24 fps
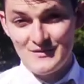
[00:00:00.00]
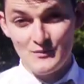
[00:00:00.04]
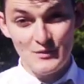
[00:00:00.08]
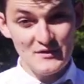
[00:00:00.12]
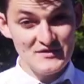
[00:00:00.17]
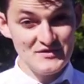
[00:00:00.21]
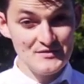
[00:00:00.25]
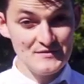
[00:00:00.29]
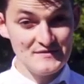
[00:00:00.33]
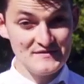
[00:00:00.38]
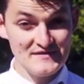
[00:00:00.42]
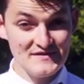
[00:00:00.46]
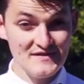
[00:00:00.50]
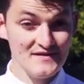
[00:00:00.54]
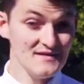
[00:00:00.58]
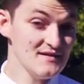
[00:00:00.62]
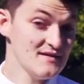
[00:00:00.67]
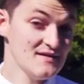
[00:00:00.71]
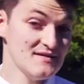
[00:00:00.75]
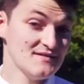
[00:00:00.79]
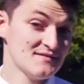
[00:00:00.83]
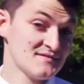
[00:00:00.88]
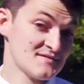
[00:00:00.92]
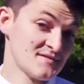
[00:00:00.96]
What you
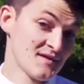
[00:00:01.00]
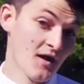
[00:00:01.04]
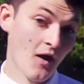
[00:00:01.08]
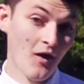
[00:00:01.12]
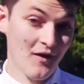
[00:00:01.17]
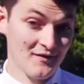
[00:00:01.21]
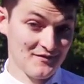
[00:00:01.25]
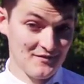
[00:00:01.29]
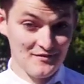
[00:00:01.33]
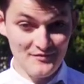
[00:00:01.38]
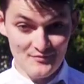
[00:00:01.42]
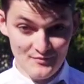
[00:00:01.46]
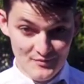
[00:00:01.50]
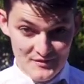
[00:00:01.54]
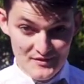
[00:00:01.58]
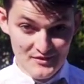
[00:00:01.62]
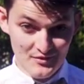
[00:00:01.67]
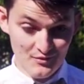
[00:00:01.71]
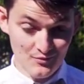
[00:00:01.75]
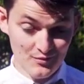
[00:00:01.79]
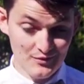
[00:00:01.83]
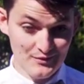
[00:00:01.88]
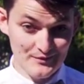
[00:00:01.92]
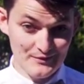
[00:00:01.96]
see is not the
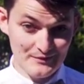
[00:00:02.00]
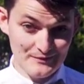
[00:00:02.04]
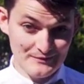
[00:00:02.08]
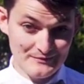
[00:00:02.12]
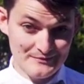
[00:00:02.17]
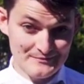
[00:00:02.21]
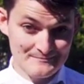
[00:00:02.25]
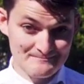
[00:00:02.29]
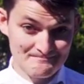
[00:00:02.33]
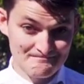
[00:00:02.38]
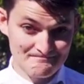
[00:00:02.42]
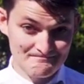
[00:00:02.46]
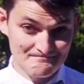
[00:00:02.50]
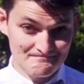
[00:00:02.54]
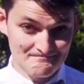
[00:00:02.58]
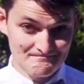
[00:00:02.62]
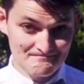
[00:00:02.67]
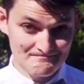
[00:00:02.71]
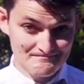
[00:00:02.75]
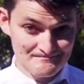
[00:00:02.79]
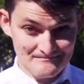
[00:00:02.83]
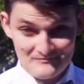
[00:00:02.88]
real world. What?